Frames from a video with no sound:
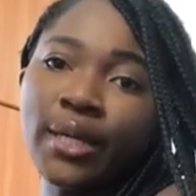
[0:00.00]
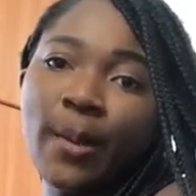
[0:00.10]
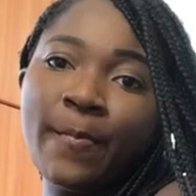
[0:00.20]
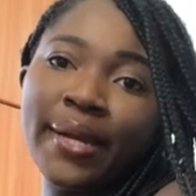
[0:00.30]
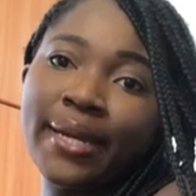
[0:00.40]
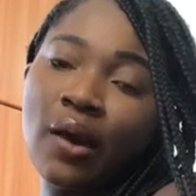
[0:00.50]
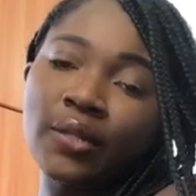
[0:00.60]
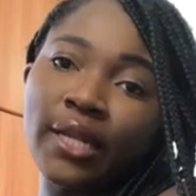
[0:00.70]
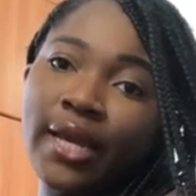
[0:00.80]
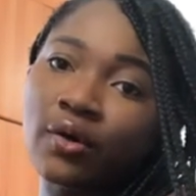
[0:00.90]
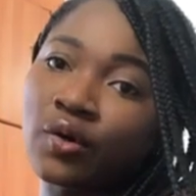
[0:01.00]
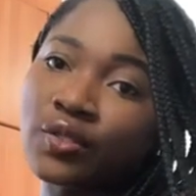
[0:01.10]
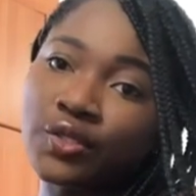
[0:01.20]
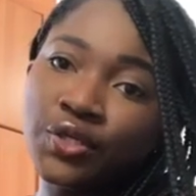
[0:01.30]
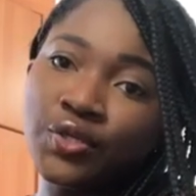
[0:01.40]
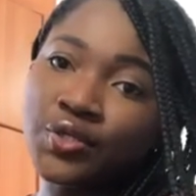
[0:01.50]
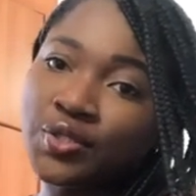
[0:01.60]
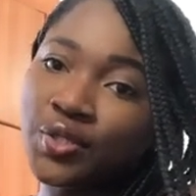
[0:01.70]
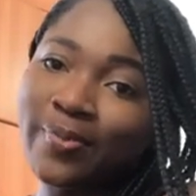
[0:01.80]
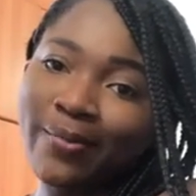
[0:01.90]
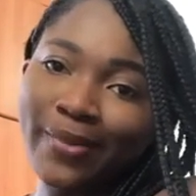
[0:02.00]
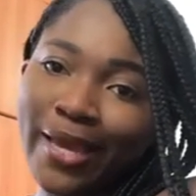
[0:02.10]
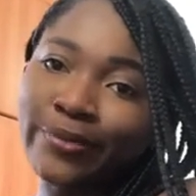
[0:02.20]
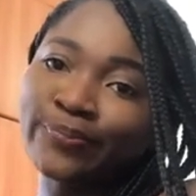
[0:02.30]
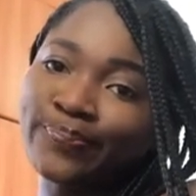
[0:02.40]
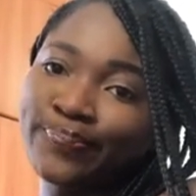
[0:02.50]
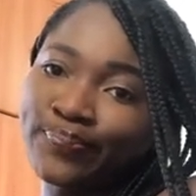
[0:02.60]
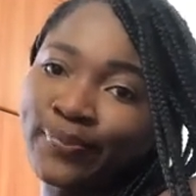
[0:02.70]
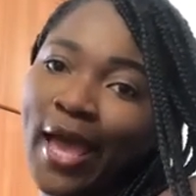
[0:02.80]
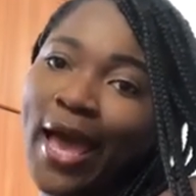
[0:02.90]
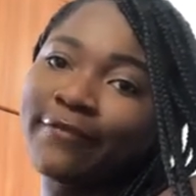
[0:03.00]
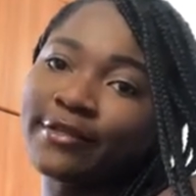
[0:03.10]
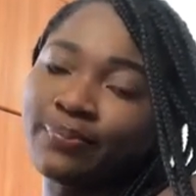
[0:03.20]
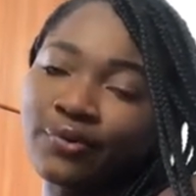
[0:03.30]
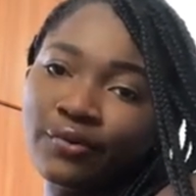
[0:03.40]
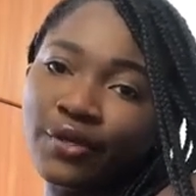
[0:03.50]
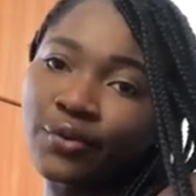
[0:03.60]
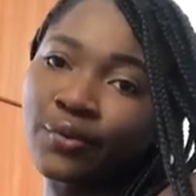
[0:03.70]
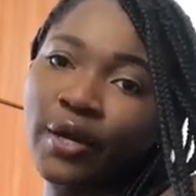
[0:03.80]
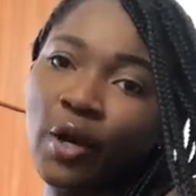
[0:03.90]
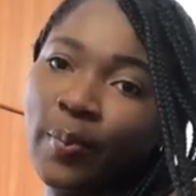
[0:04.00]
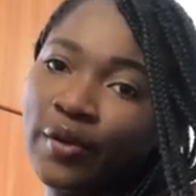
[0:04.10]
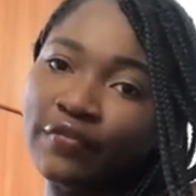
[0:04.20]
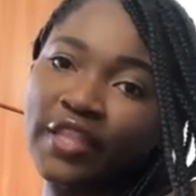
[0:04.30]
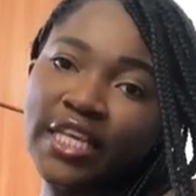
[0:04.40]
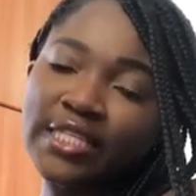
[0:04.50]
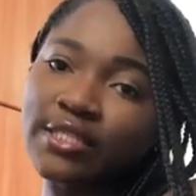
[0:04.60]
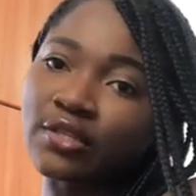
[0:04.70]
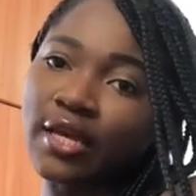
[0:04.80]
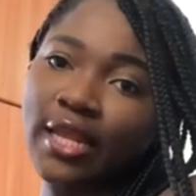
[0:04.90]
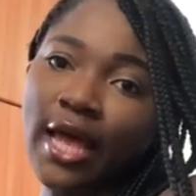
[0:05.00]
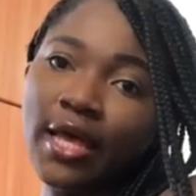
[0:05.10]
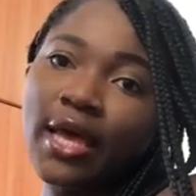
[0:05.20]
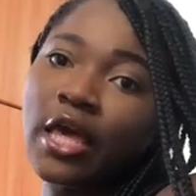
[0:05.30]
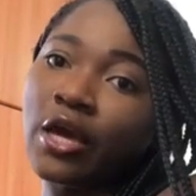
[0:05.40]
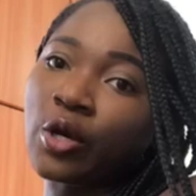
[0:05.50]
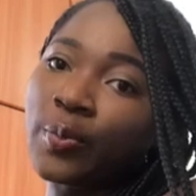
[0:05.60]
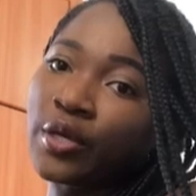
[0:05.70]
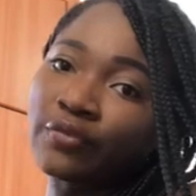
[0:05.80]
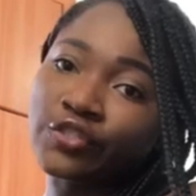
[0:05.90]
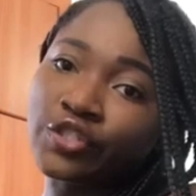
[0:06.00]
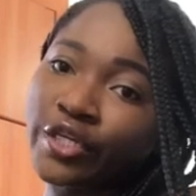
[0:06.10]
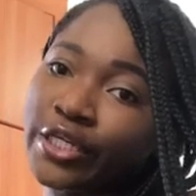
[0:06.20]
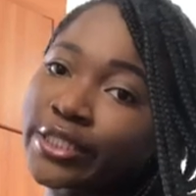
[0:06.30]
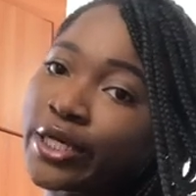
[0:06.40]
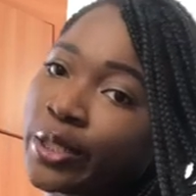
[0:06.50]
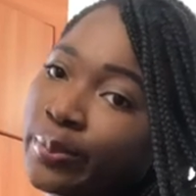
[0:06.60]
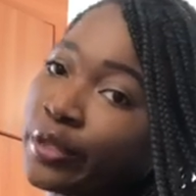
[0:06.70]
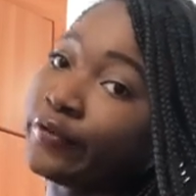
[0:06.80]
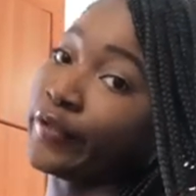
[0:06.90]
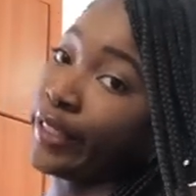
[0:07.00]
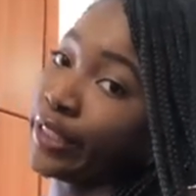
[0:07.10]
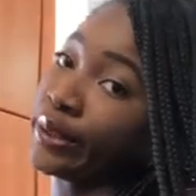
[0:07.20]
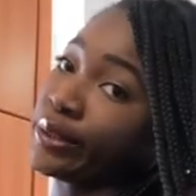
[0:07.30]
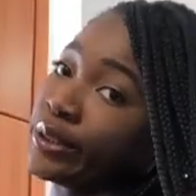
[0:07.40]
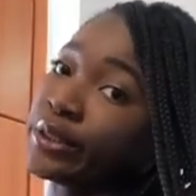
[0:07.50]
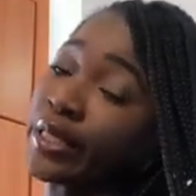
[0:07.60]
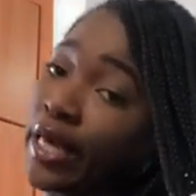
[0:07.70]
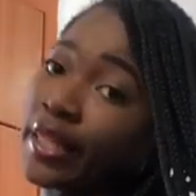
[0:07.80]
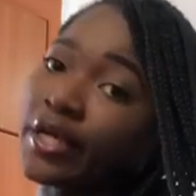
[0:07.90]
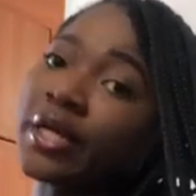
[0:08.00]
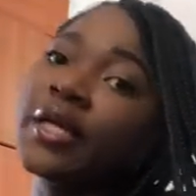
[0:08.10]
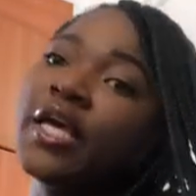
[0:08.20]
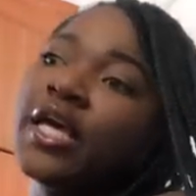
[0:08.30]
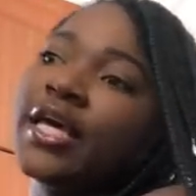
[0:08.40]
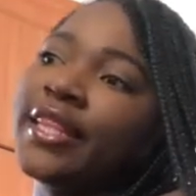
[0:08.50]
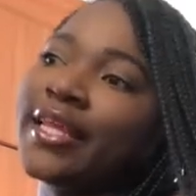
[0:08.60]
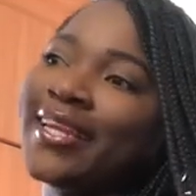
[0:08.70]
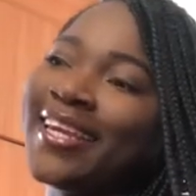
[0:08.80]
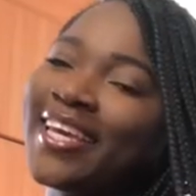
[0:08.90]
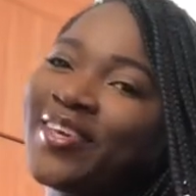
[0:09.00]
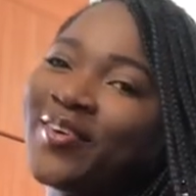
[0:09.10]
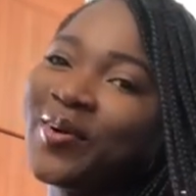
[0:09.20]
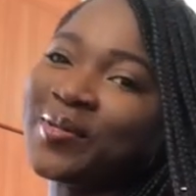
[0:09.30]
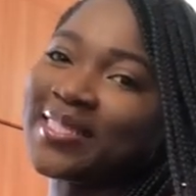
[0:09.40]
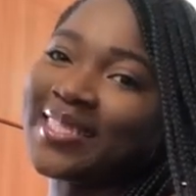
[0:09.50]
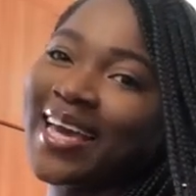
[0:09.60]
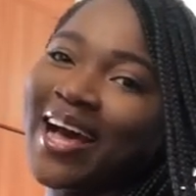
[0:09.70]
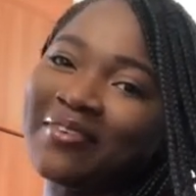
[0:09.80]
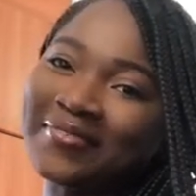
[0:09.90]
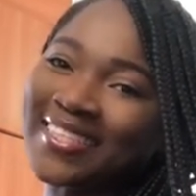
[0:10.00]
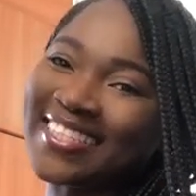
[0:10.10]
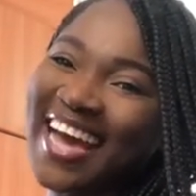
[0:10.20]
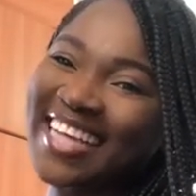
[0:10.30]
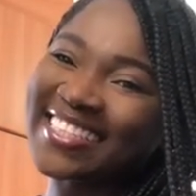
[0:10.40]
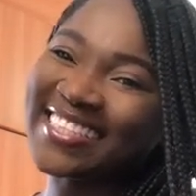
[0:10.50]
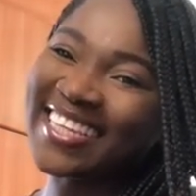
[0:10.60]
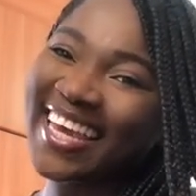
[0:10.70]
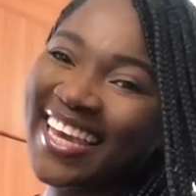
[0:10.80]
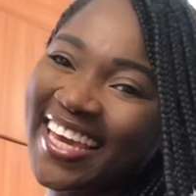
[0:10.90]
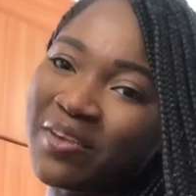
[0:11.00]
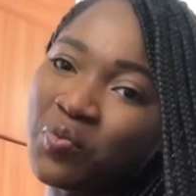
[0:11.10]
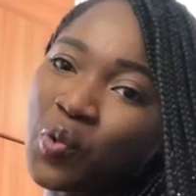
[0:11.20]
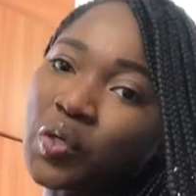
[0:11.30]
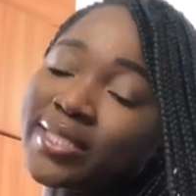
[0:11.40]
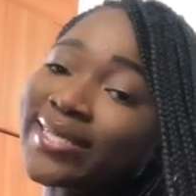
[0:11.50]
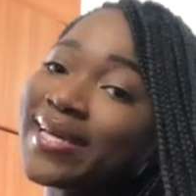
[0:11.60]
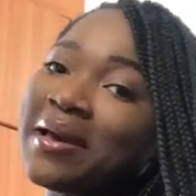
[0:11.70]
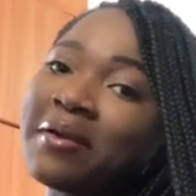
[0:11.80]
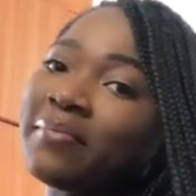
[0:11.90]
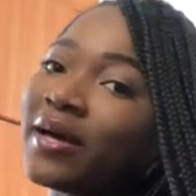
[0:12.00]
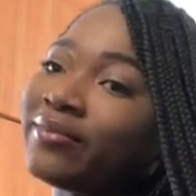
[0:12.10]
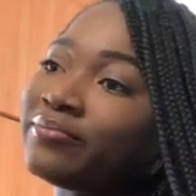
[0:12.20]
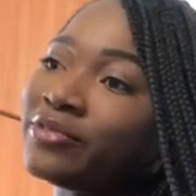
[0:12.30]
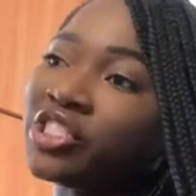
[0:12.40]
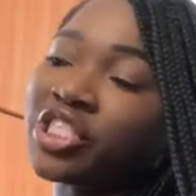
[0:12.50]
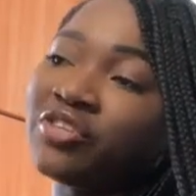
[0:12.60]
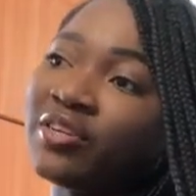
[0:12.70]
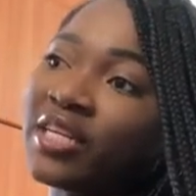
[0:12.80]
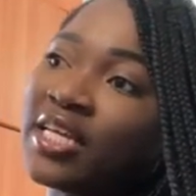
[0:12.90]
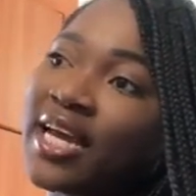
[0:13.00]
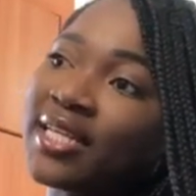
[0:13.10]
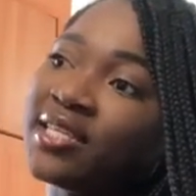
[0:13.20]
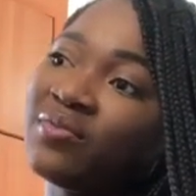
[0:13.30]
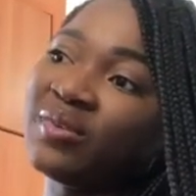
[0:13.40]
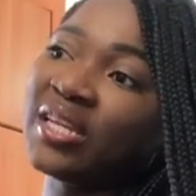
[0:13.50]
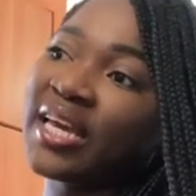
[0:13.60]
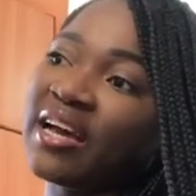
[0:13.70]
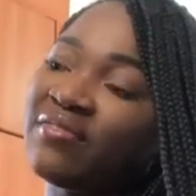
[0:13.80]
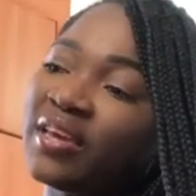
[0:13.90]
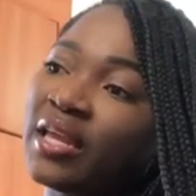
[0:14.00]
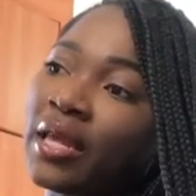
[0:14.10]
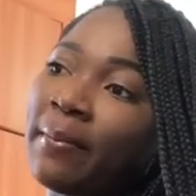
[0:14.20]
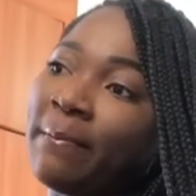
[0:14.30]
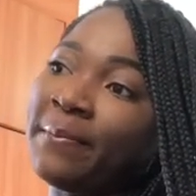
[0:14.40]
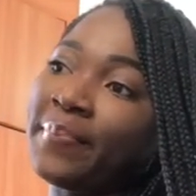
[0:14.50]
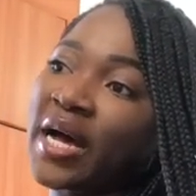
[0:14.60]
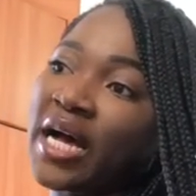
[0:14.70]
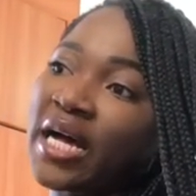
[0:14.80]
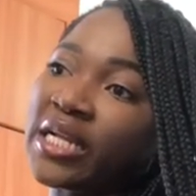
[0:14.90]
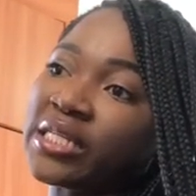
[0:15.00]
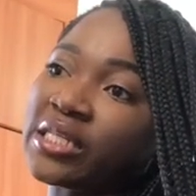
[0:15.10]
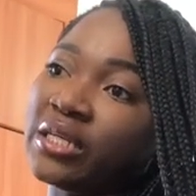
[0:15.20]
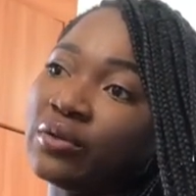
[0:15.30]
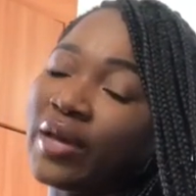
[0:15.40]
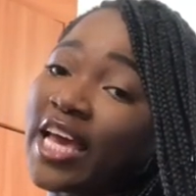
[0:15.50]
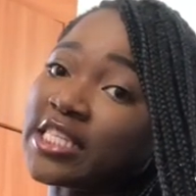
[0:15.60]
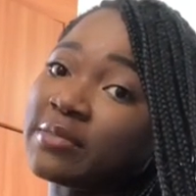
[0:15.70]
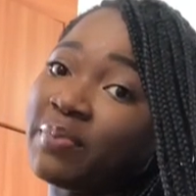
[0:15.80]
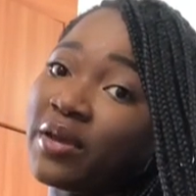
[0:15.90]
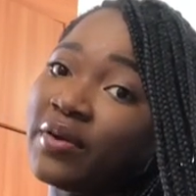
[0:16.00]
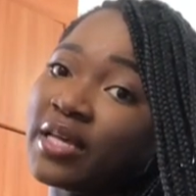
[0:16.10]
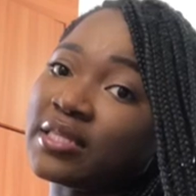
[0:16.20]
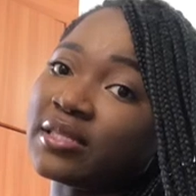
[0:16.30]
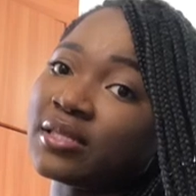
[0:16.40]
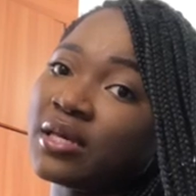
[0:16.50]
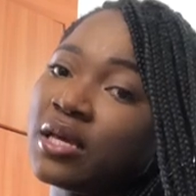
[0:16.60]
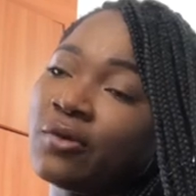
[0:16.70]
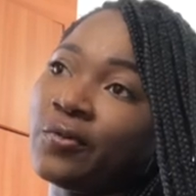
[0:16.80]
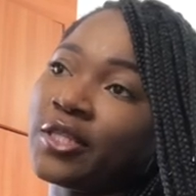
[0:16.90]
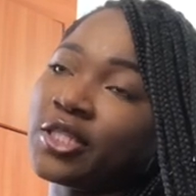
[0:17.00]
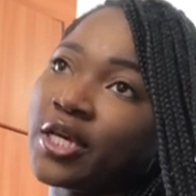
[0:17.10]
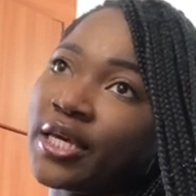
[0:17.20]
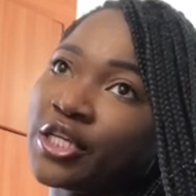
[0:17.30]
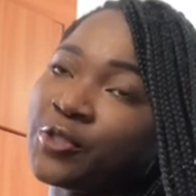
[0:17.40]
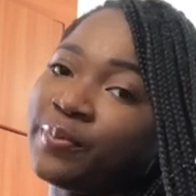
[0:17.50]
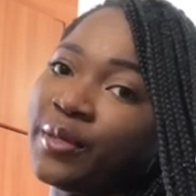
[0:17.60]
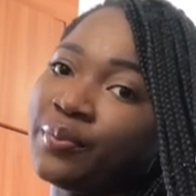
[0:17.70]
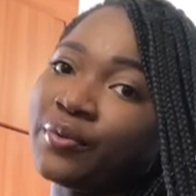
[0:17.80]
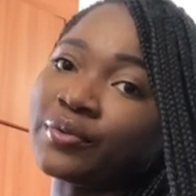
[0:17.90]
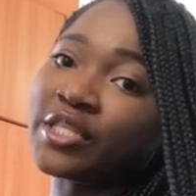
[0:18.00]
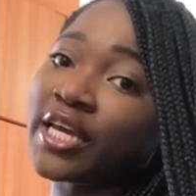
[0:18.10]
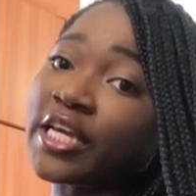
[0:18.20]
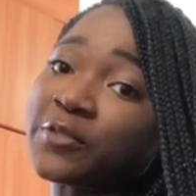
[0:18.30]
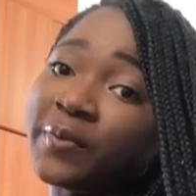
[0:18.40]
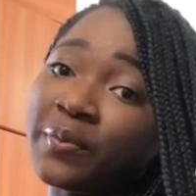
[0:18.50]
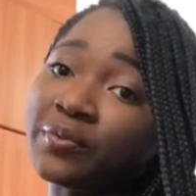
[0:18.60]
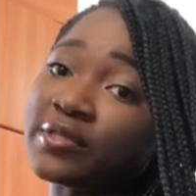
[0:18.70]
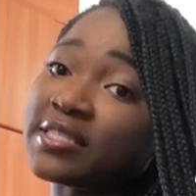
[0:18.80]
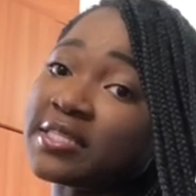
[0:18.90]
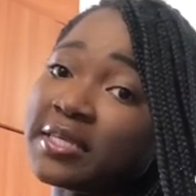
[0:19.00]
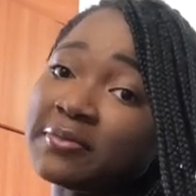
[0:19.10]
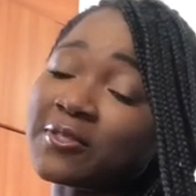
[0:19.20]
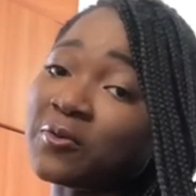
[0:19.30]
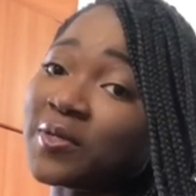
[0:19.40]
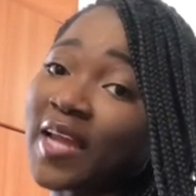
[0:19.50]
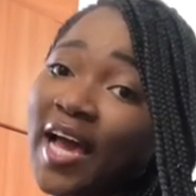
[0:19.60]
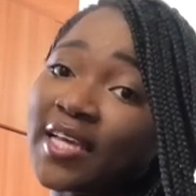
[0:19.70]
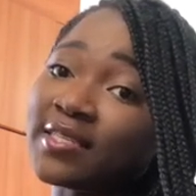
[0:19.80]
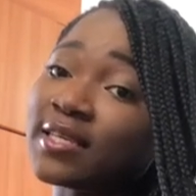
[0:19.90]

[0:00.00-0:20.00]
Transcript: but now that I got onto YouTube, I'm like, mm, I have to put you know a couple of things together, a couple of strings, a couple of editing together, and then let you all see how fantastic it was. But generally, I didn't really have any bad you know experience with Turkish people. Turkish people seem so nice.